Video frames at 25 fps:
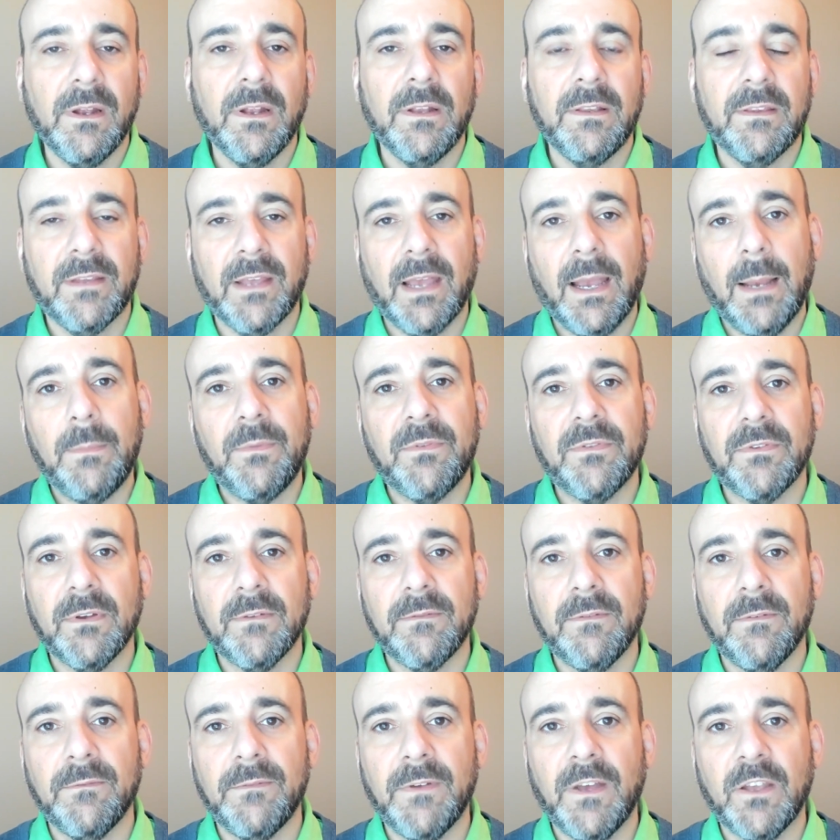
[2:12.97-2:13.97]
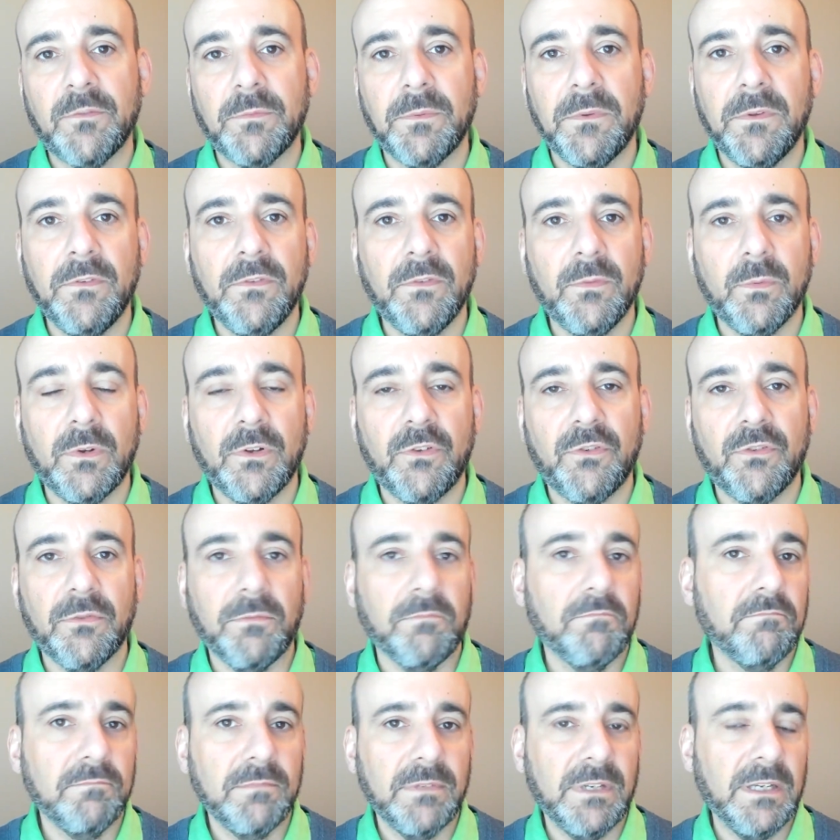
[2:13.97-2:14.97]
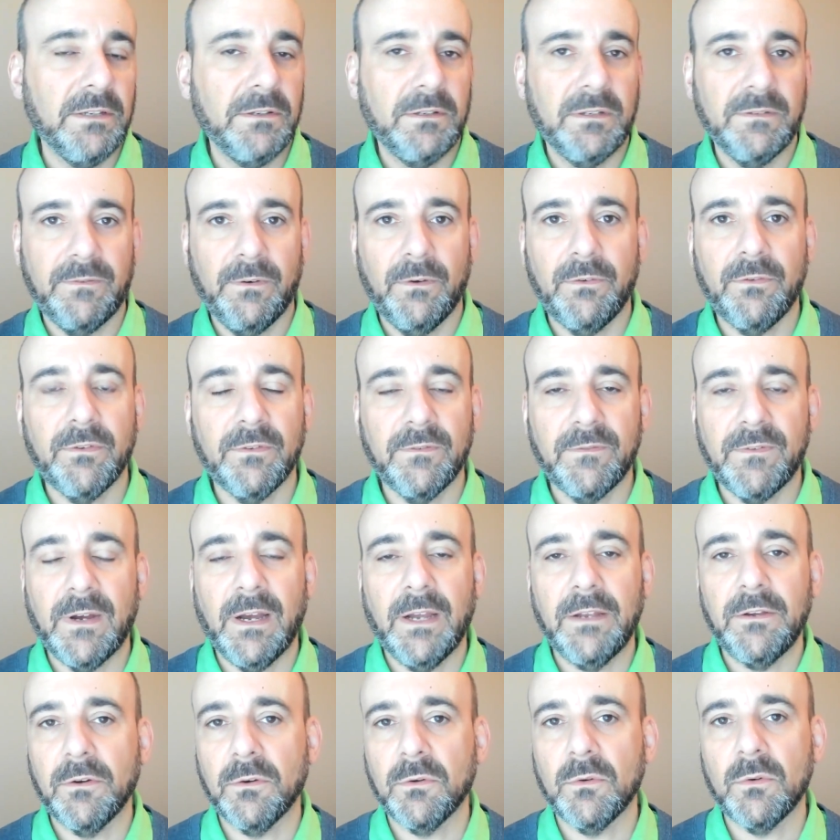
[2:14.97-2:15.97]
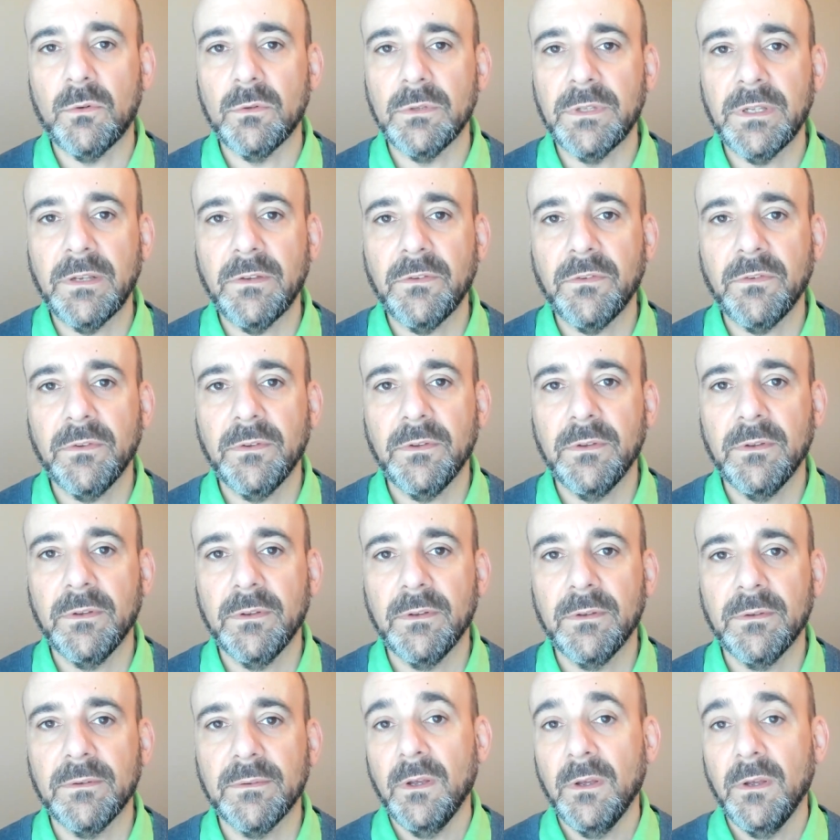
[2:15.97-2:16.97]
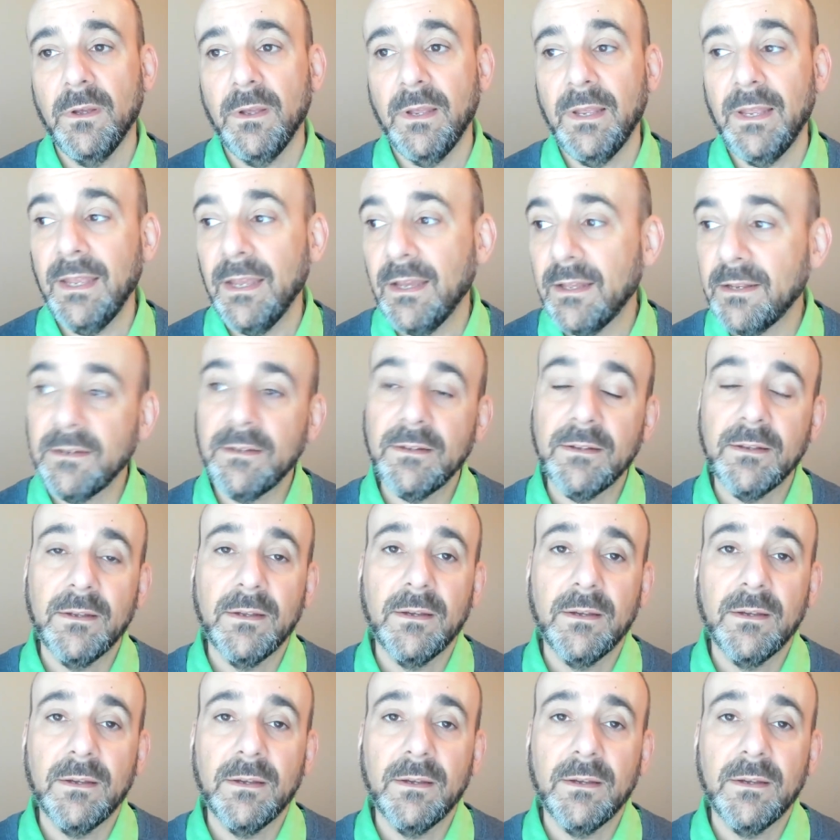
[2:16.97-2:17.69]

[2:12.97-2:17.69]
types of investments, which can diversify your holdings. And